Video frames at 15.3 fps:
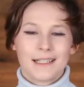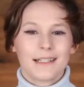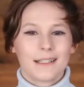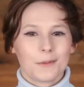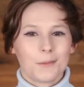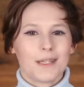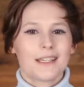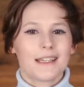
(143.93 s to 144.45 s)

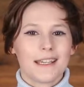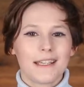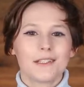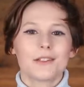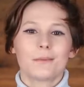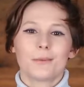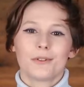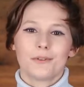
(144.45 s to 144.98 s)
can be key
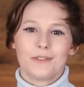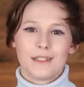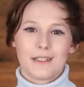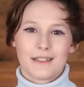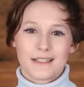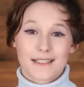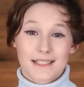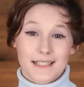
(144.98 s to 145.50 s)
to proving
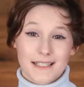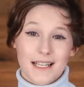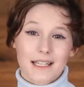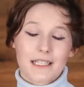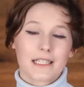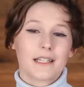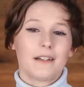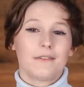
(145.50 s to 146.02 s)
the
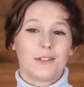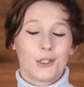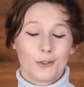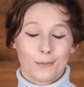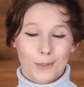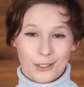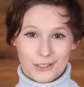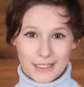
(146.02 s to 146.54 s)
success of your
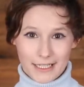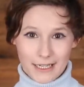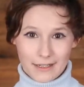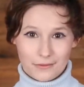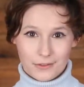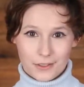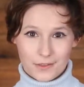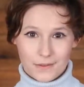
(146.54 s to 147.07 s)
marketing
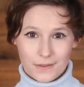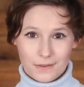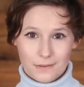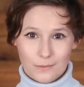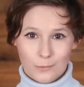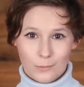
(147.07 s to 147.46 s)
efforts.